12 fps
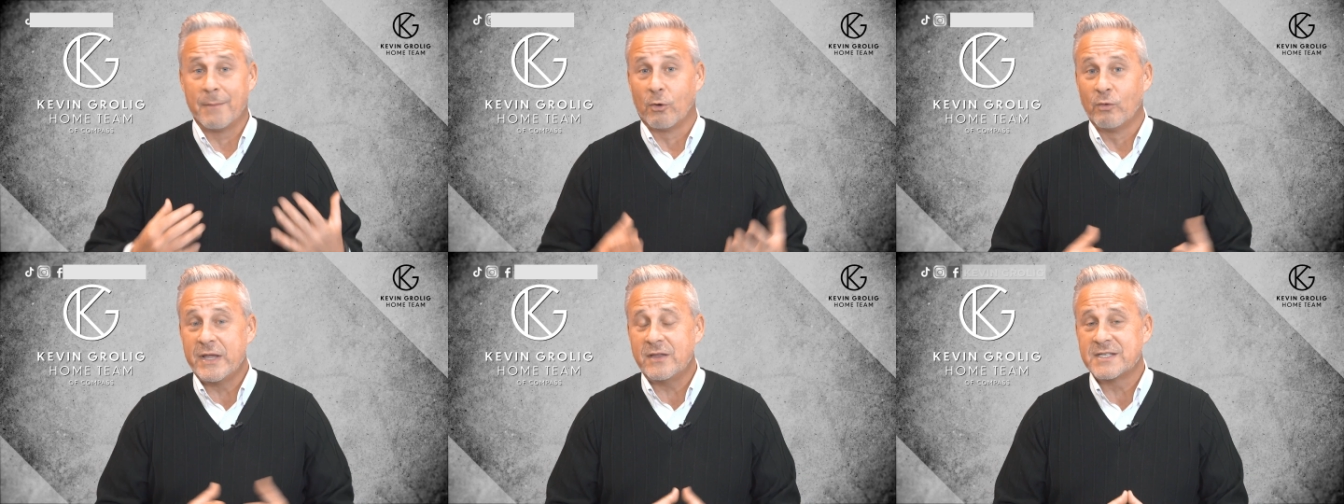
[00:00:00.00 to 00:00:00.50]
I'm a
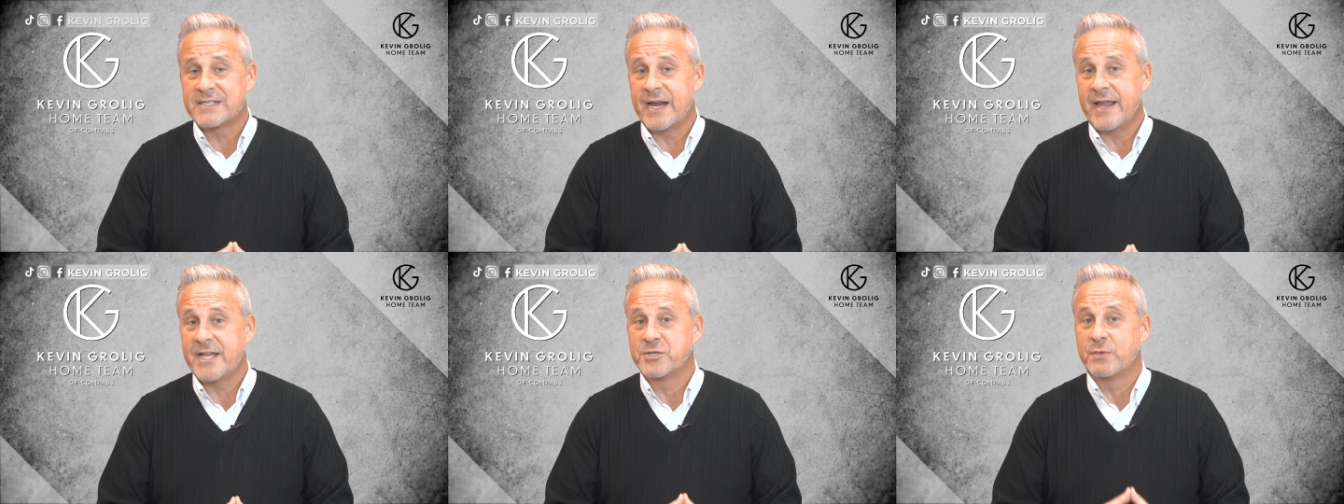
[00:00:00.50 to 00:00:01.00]
real estate
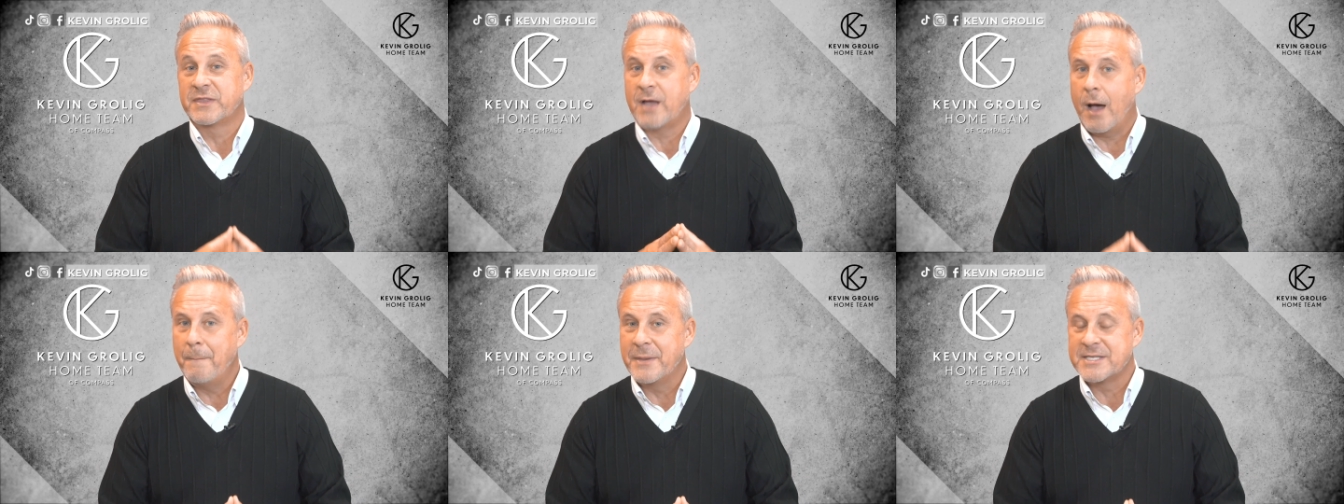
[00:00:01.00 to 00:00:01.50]
agent with
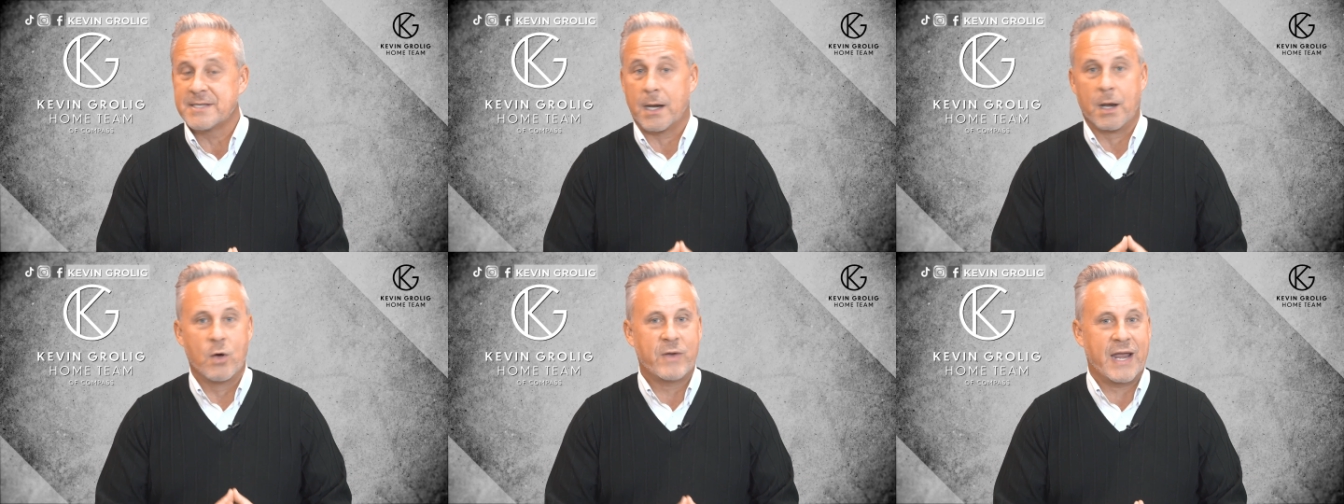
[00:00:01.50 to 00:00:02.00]
Compass
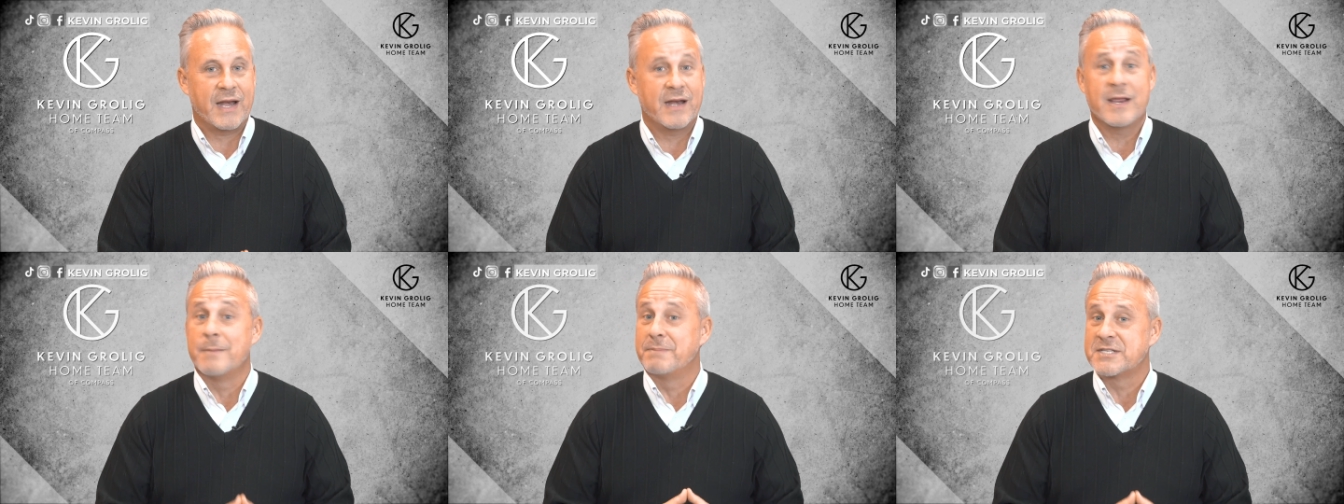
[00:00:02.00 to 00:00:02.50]
located
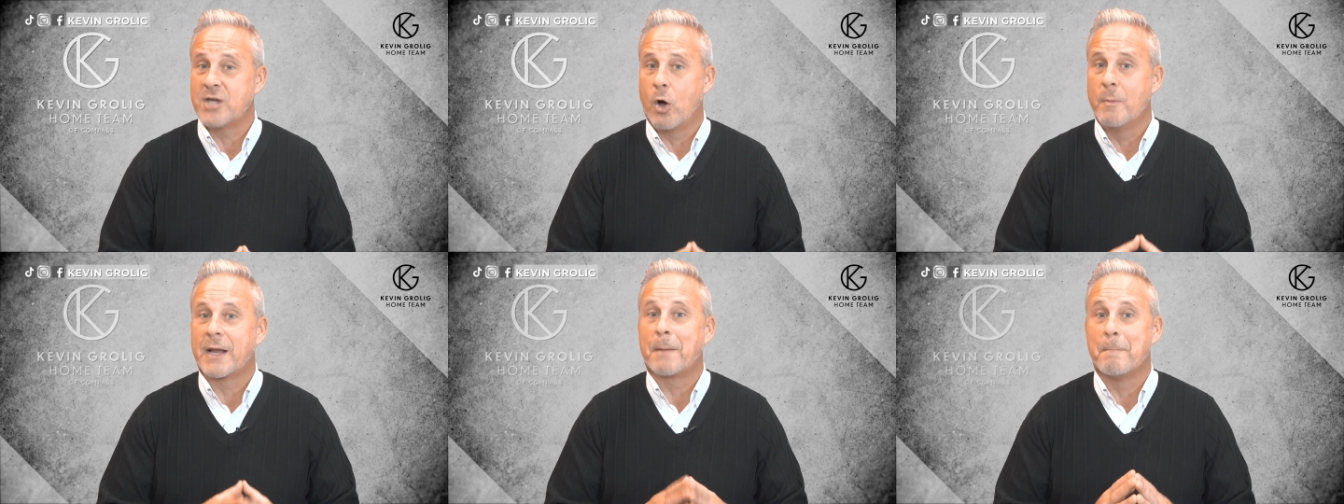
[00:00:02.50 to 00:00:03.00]
in
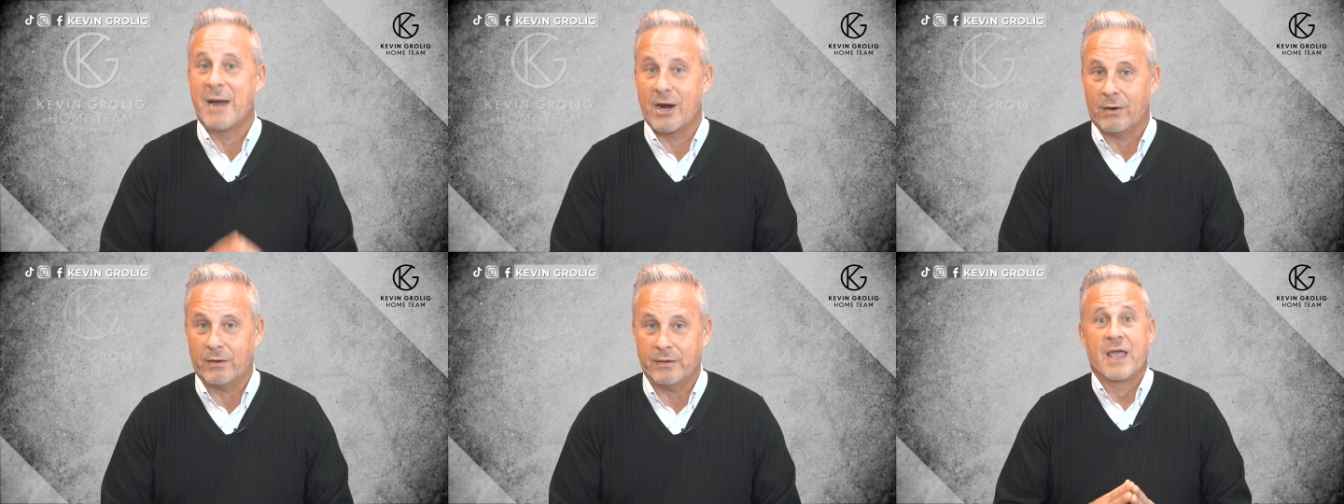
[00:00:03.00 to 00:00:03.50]
Potomac, Maryland.